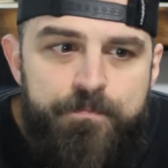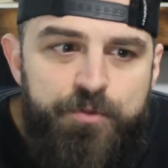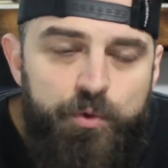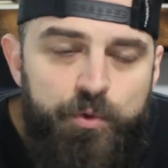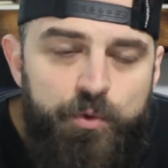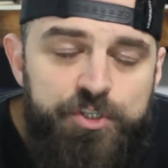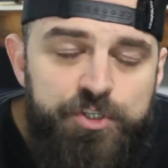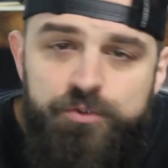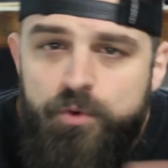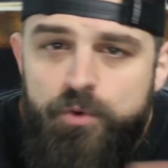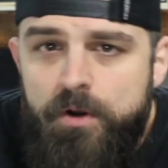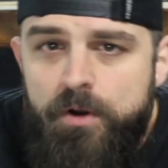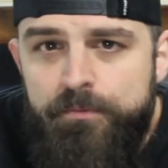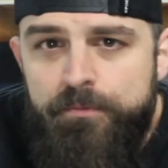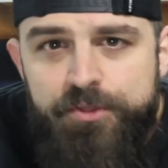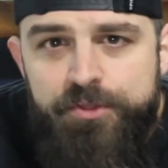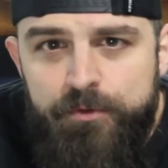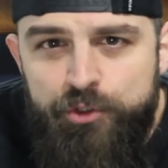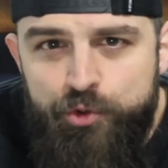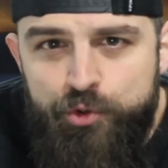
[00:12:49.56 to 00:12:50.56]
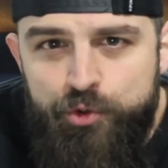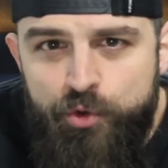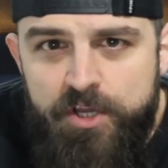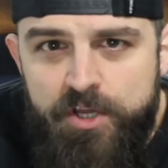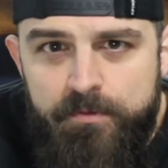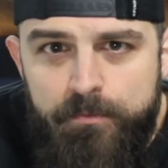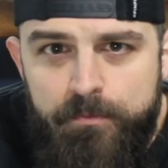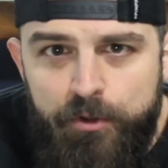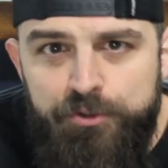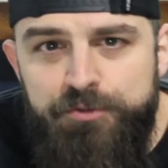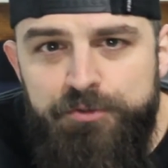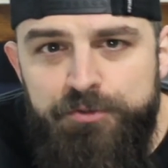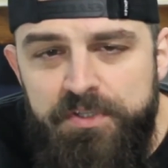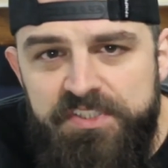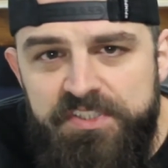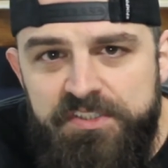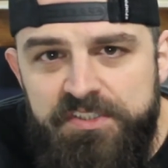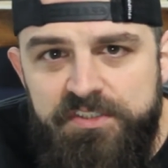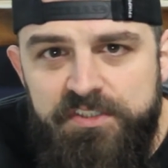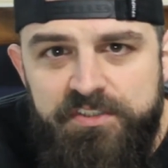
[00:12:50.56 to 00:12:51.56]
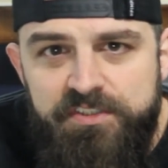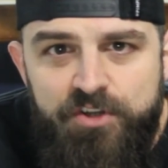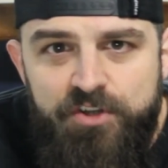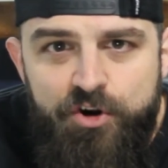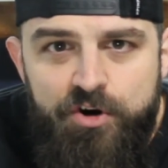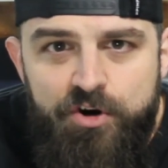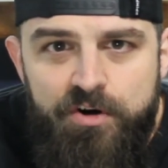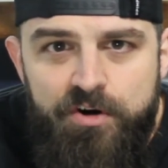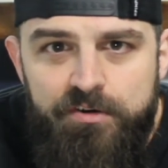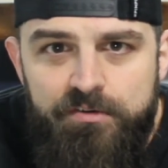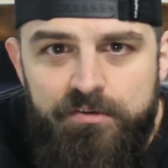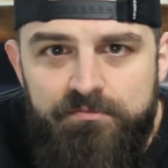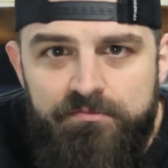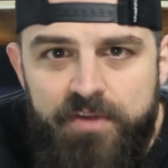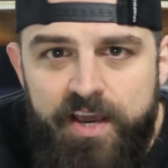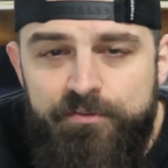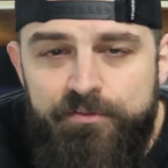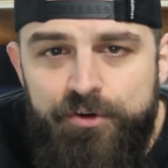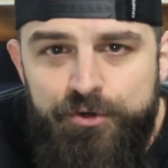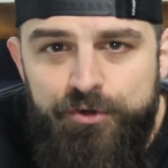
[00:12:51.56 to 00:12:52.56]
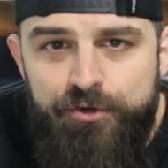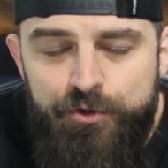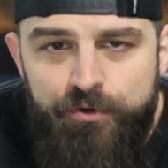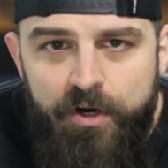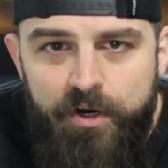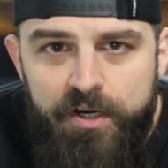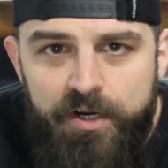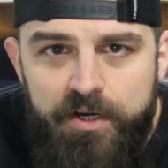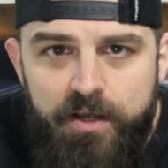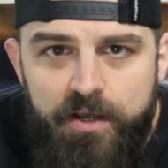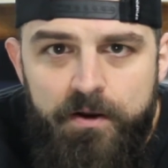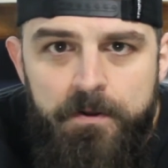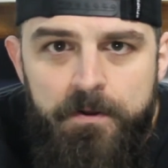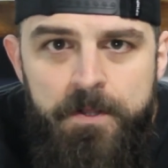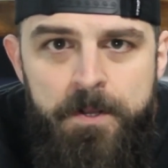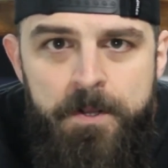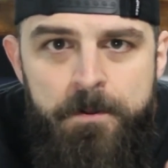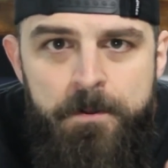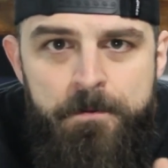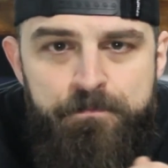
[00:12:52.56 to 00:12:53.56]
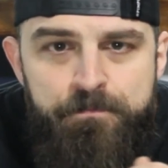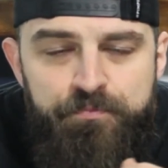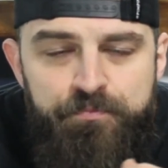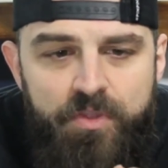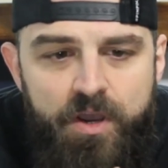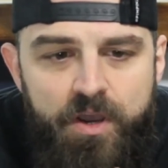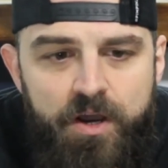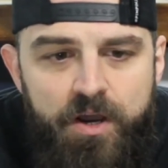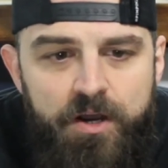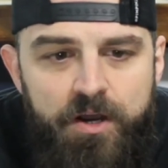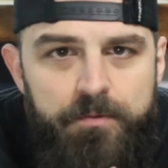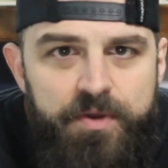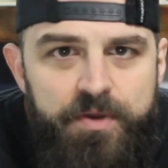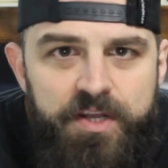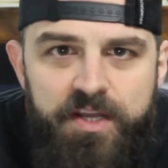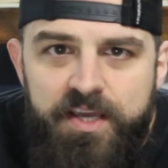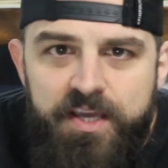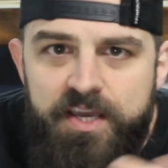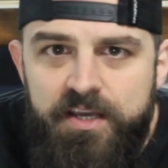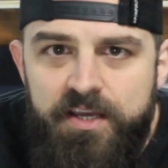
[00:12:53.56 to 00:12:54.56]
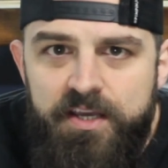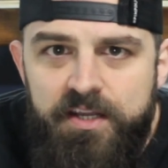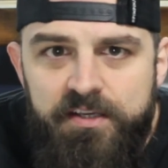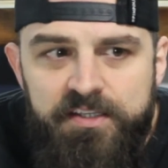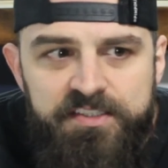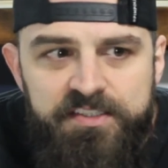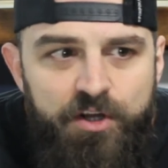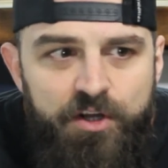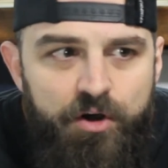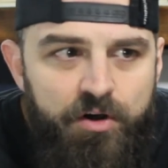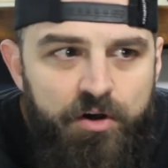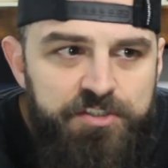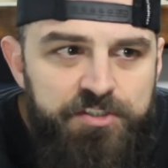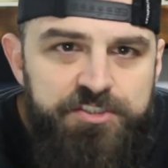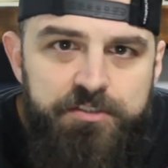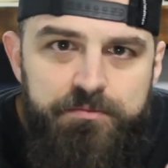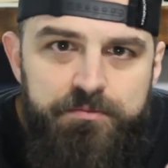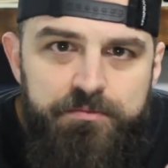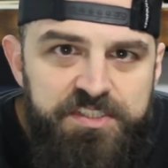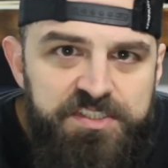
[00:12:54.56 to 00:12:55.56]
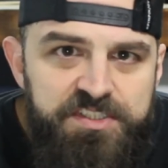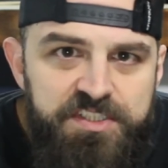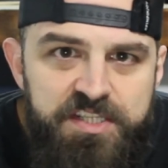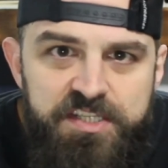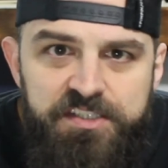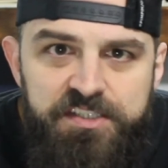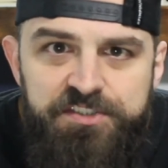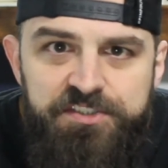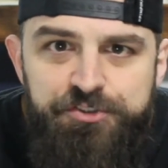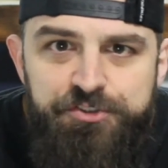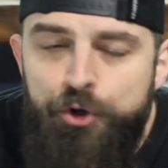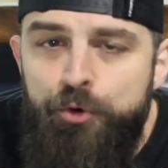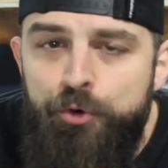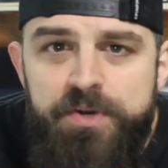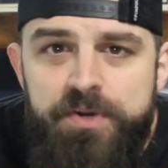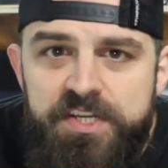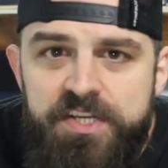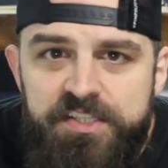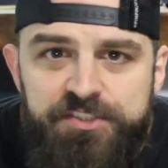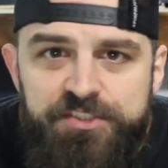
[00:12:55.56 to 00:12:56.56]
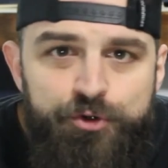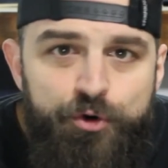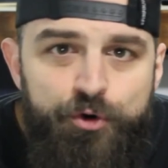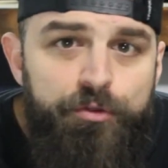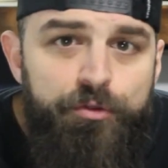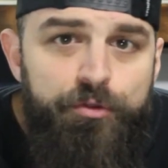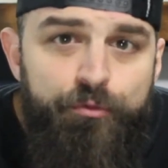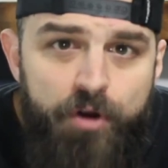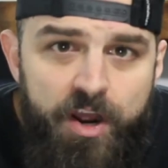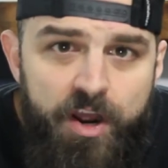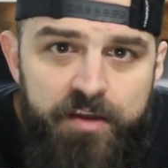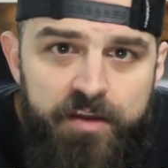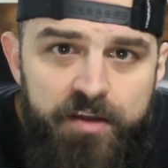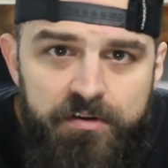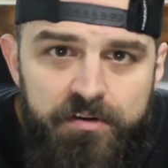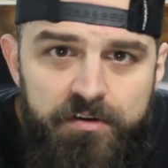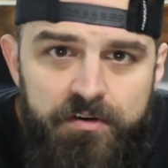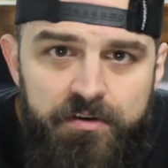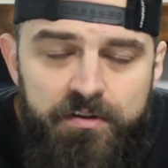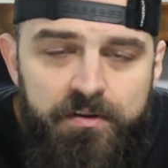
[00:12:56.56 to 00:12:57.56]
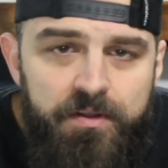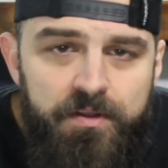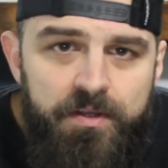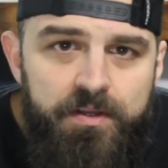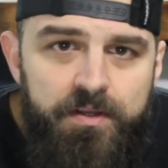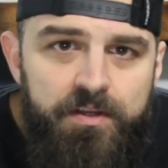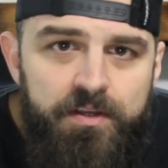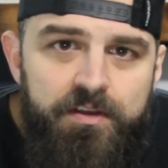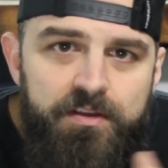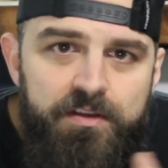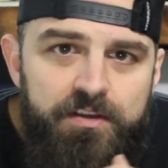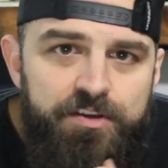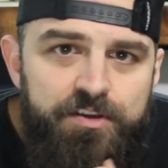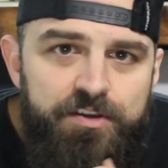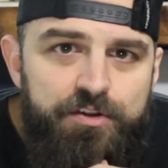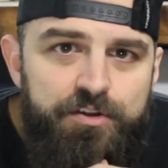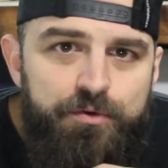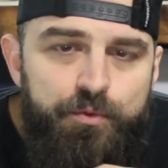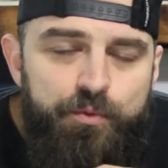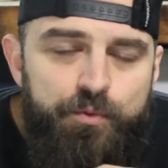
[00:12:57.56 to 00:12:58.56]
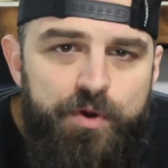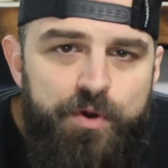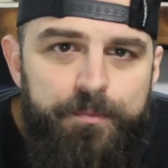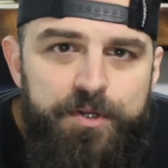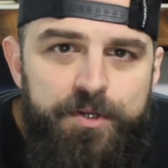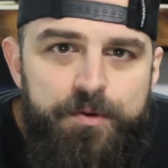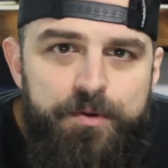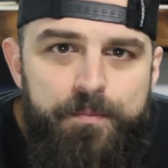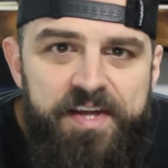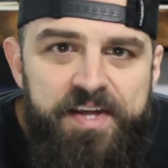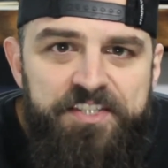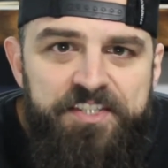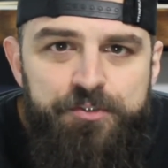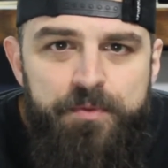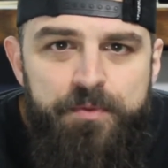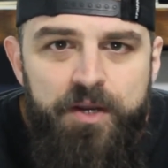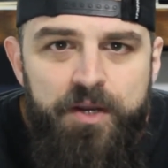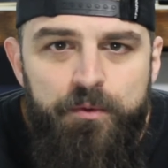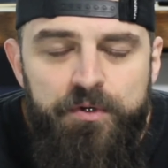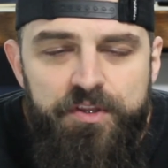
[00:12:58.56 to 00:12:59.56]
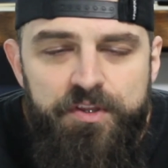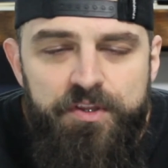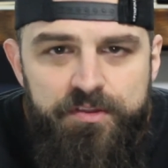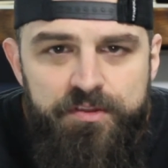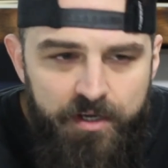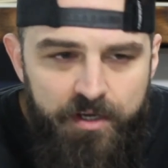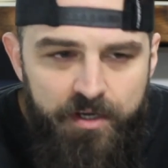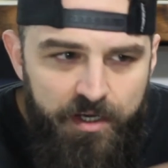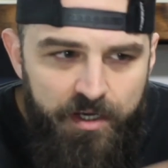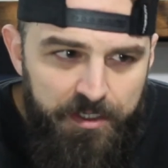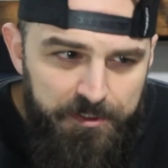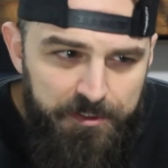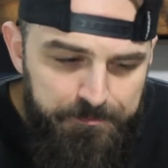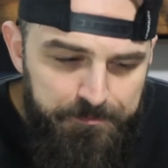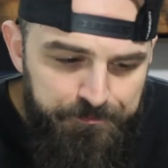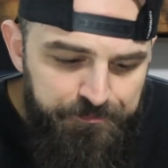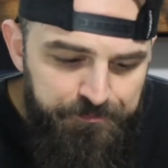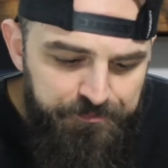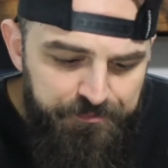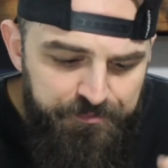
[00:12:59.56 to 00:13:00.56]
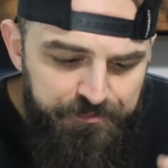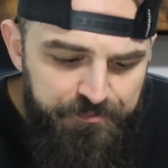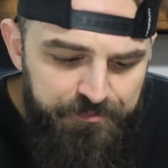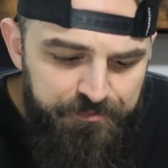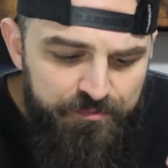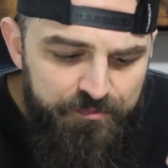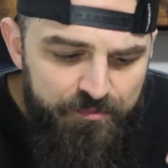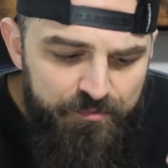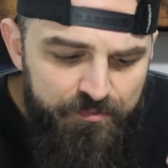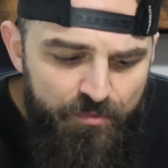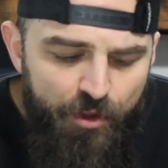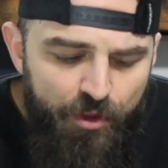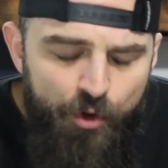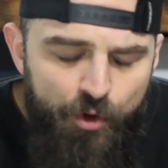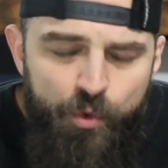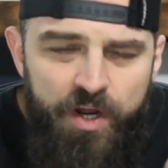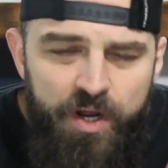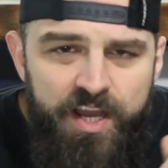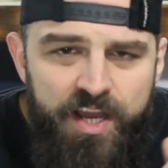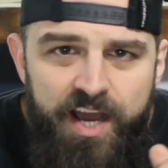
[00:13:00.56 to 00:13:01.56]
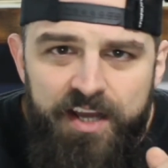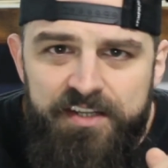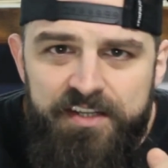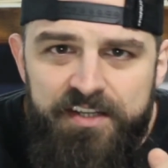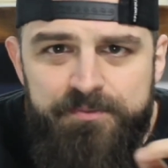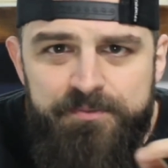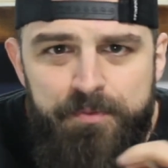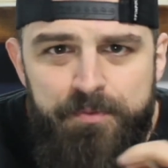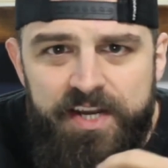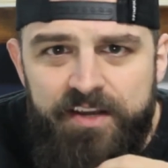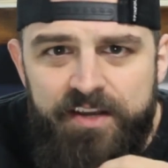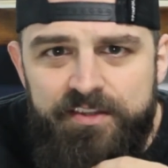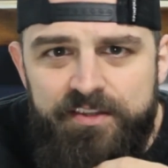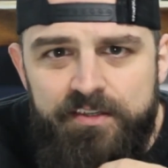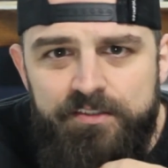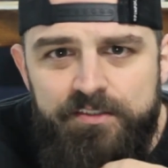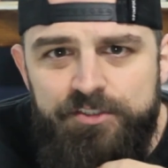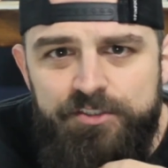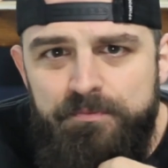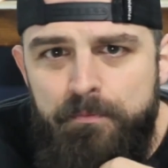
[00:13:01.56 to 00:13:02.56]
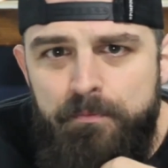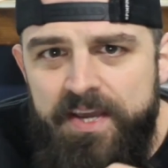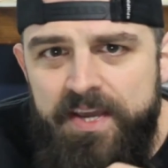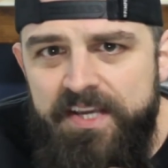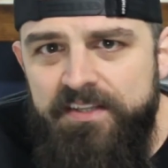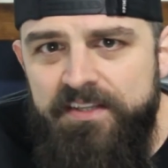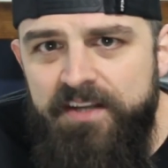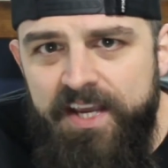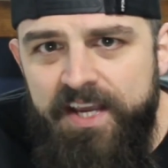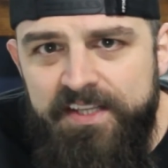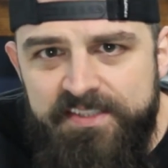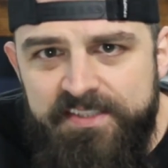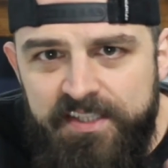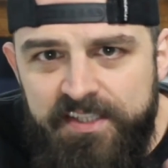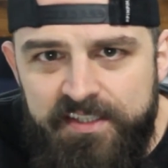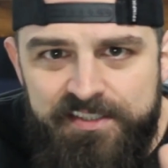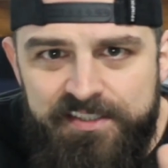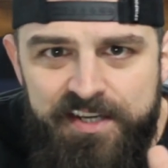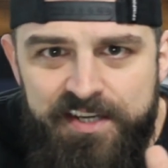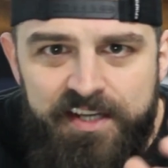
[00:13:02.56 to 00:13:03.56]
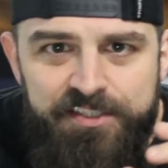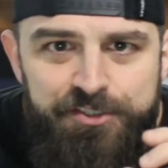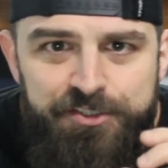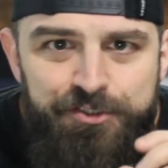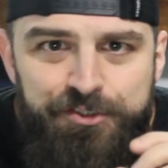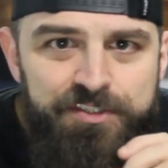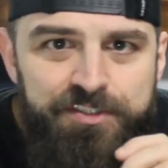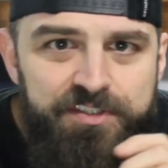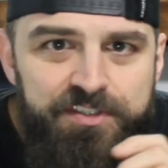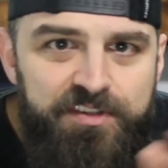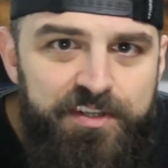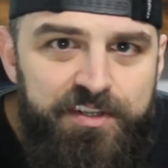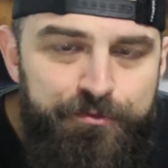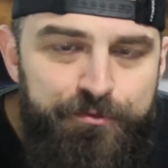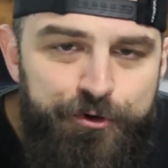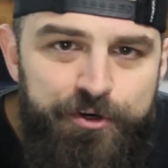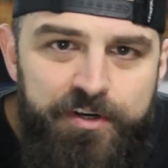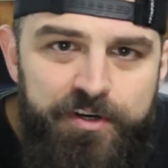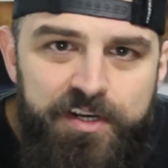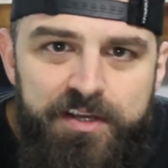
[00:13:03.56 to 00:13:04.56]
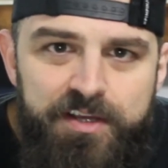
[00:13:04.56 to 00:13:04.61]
which is what the majority of most businesses are having to do right now. And again, it's awesome to see so many start thriving. I'm in a mastermind with one guy, and has been out there just making hand sanitizer and delivering